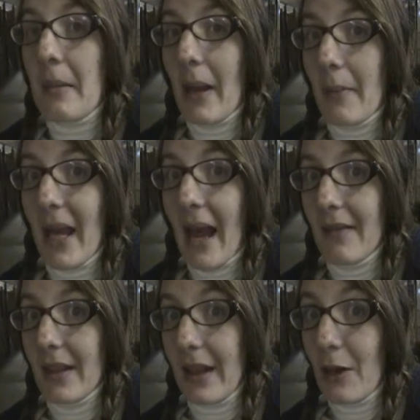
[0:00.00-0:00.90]
and maybe
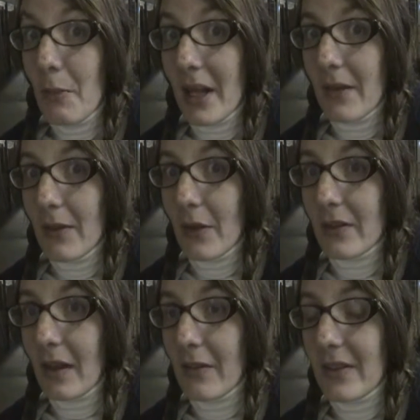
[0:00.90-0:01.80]
have a little bit of
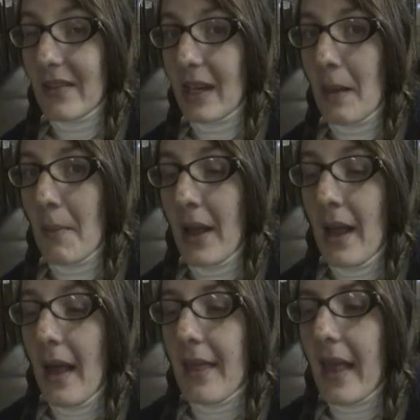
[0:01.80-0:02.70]
low self-esteem,
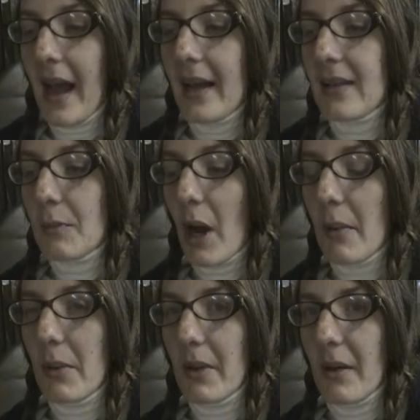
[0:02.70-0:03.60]
that's
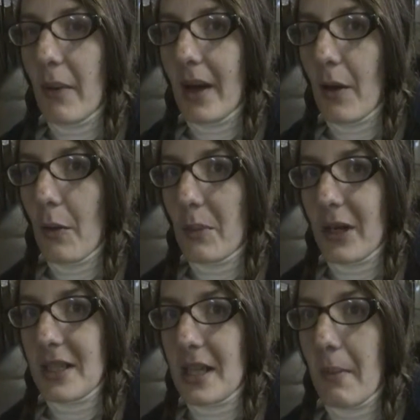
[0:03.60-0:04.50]
probably what
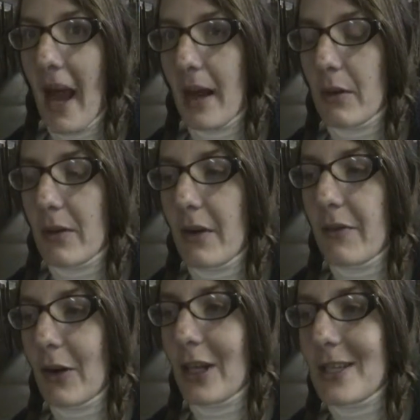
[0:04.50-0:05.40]
Oprah and Deepak were
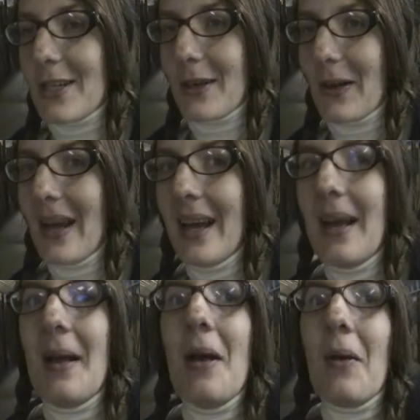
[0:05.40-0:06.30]
referring
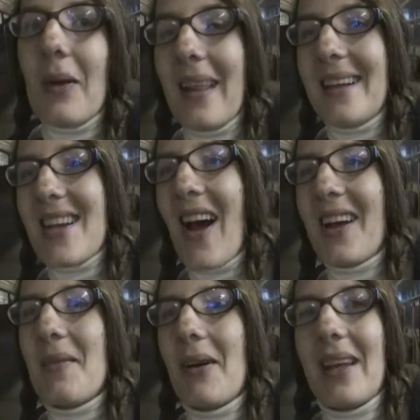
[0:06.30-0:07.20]
to when they
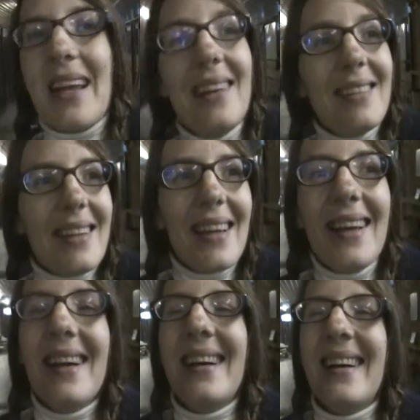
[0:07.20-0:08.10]
talk about
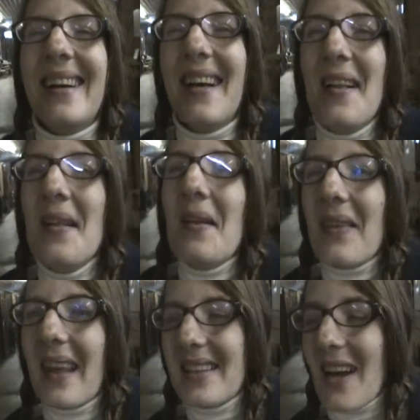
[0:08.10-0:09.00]
easy,
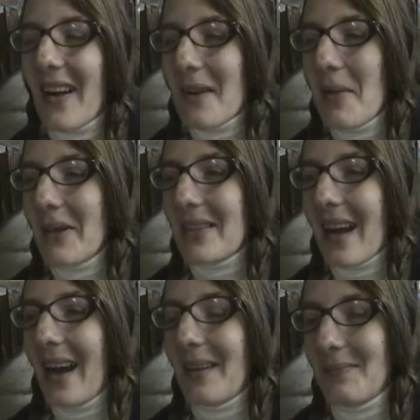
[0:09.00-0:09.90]
when they talk
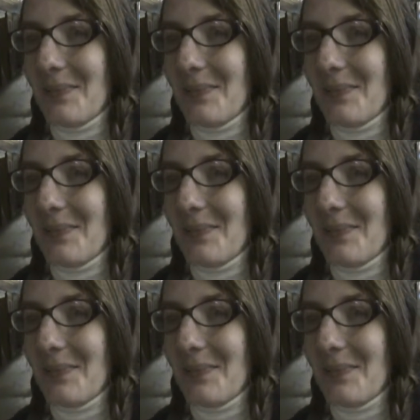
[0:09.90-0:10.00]
about